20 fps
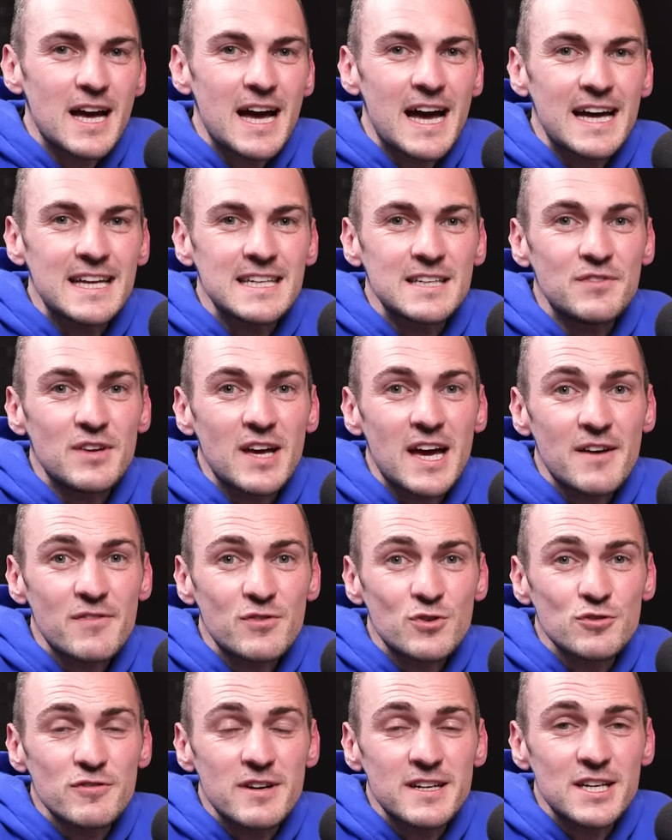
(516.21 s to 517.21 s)
And if you
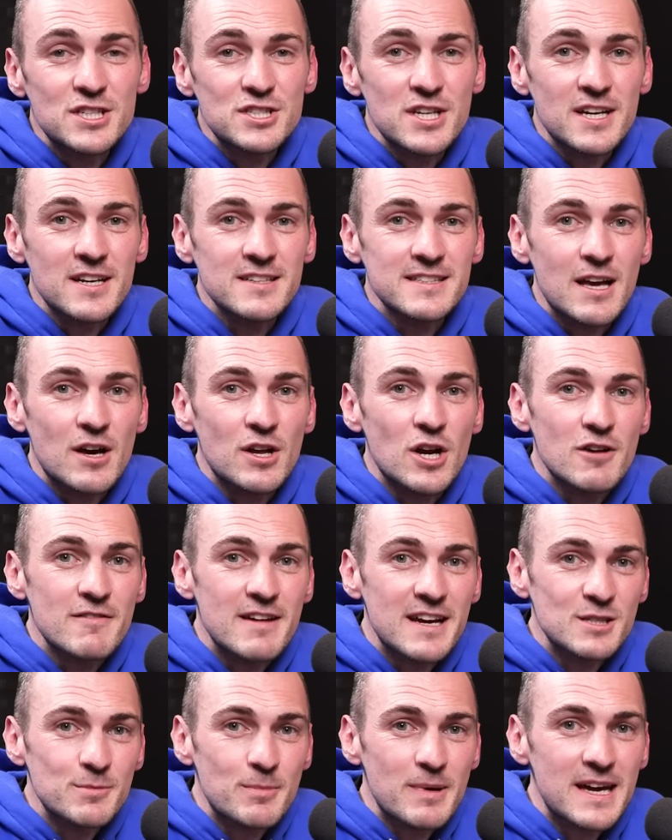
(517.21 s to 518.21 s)
haven't already checked us out on our
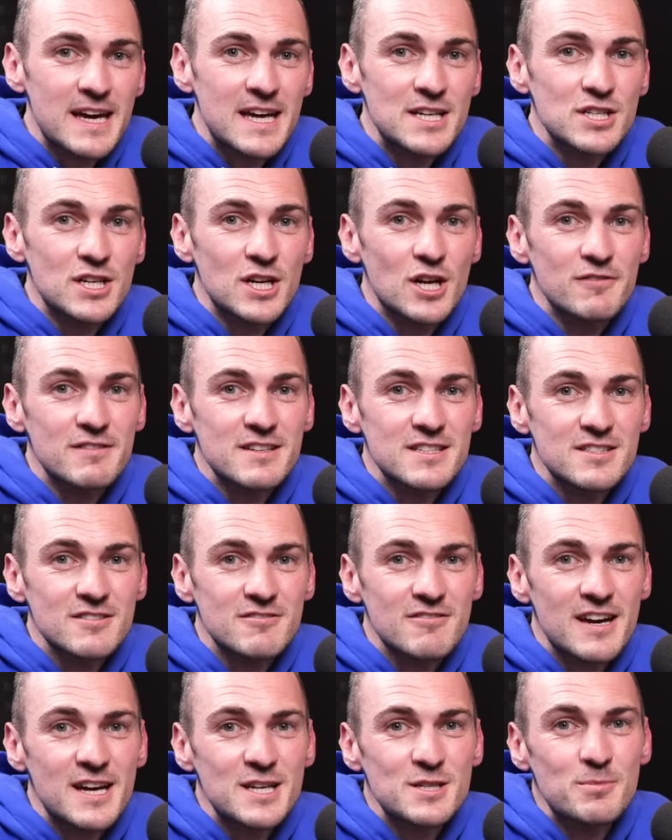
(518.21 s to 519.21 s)
X page and our
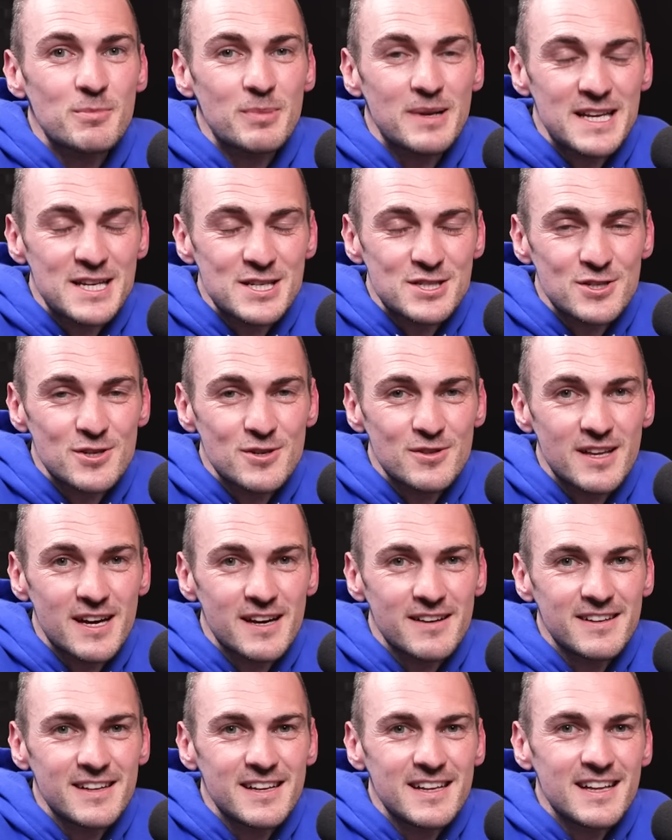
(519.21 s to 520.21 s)
Instagram, please do
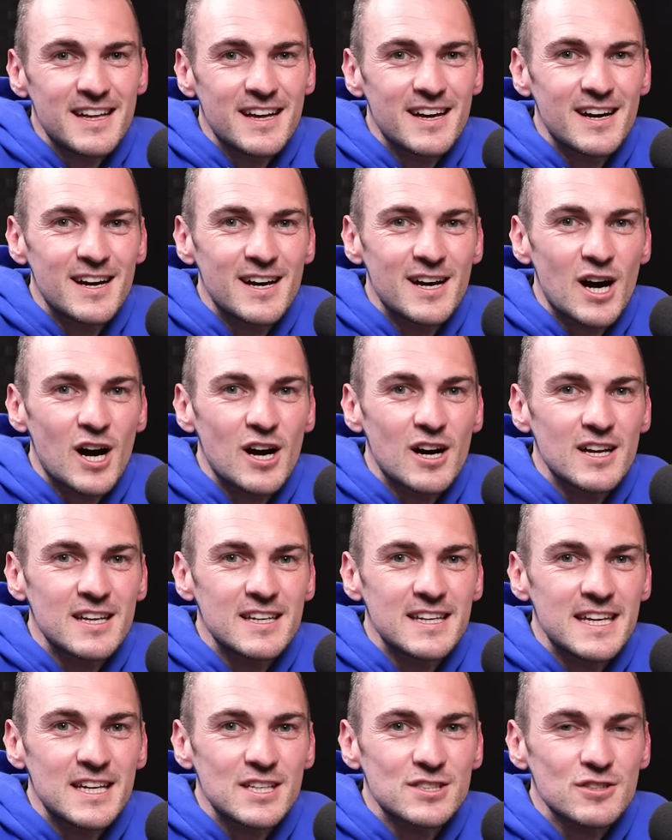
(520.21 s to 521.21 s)
that. Our
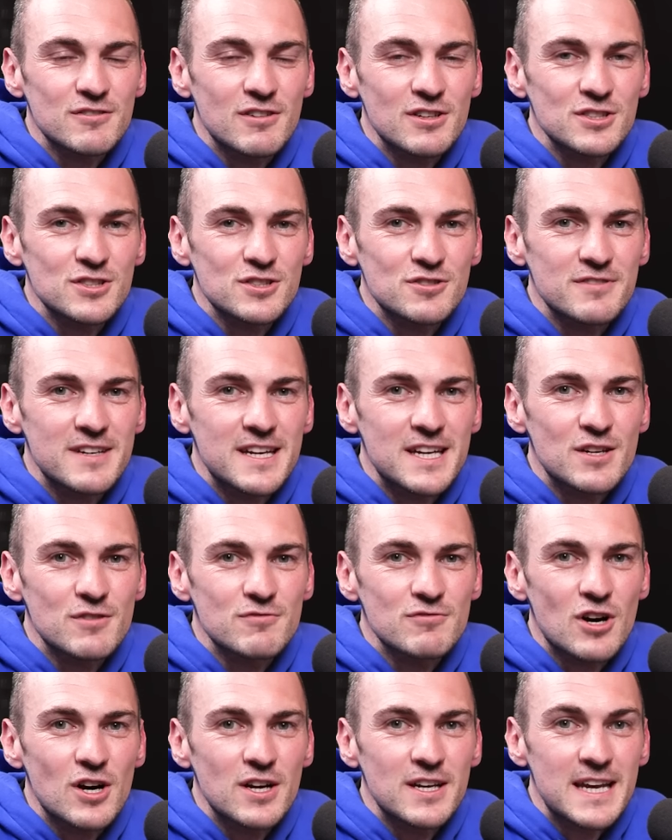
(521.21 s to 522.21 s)
links are on screen
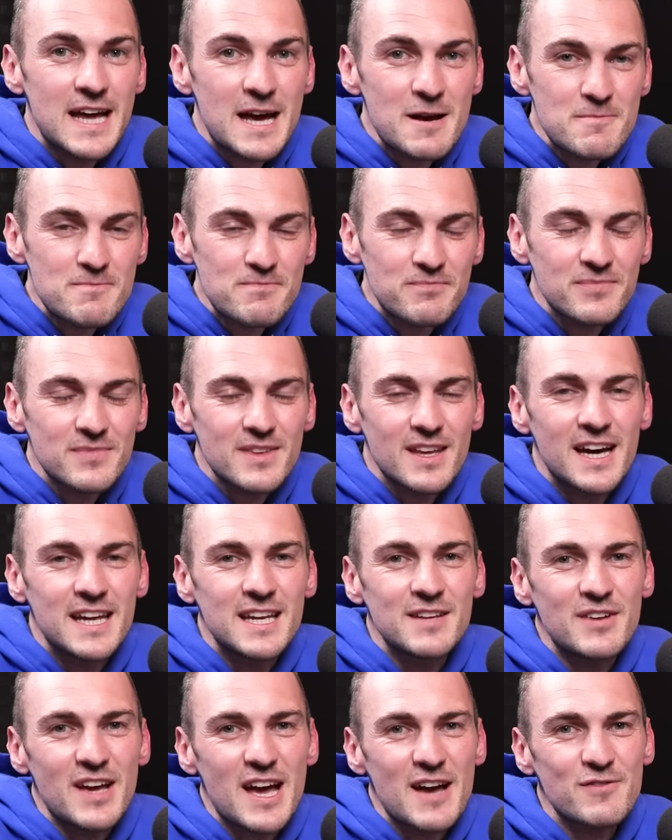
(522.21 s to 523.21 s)
right now.
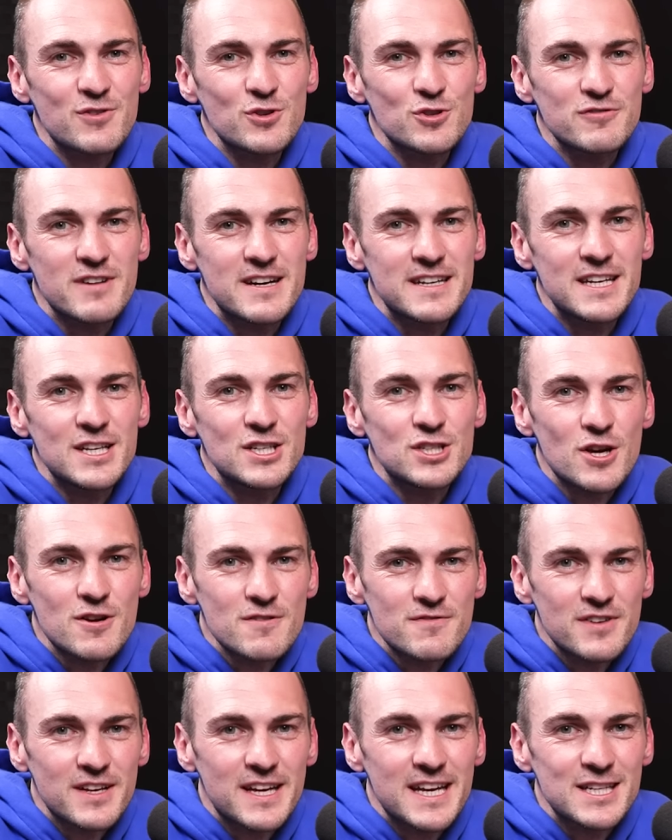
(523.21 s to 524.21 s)
And if you haven't already,
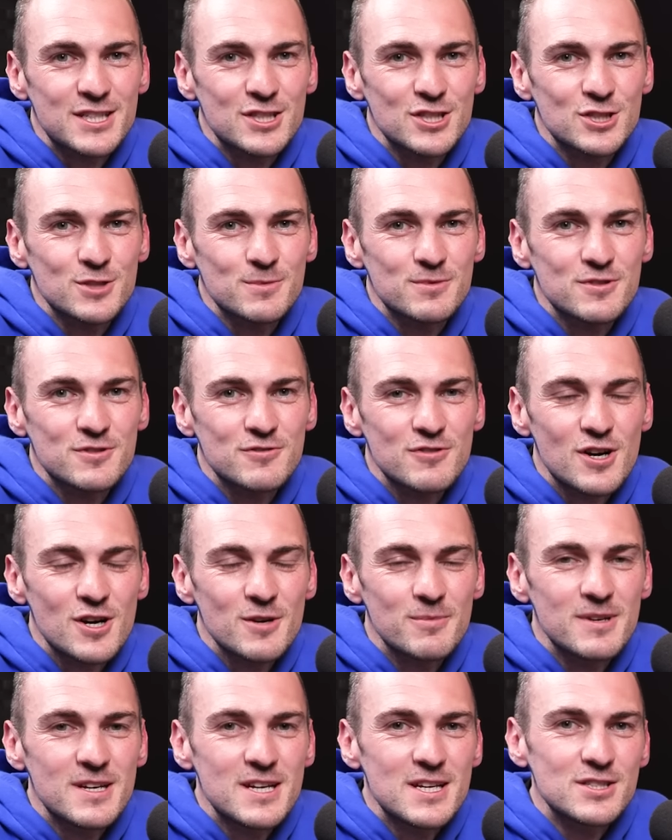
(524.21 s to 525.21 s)
don't forget to
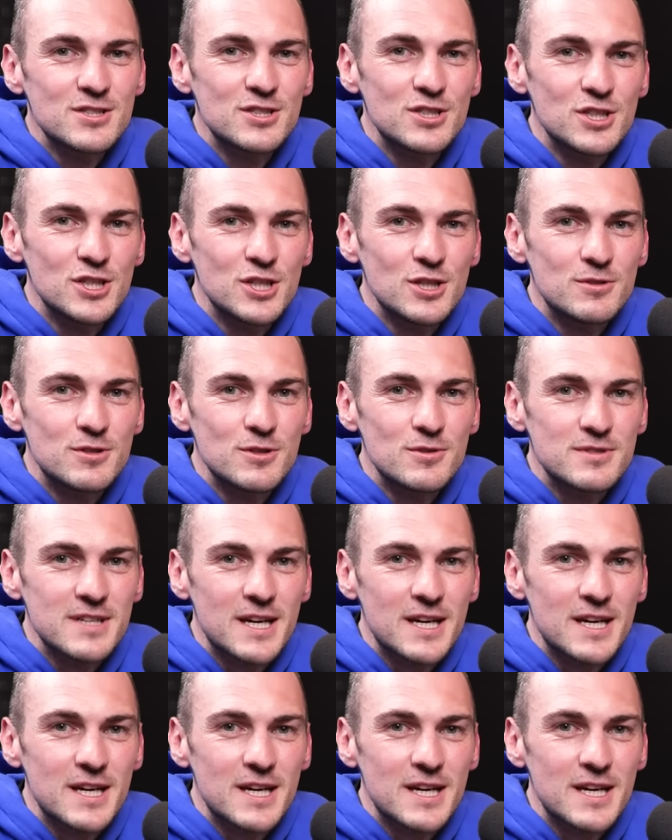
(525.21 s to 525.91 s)
subscribe to the YouTube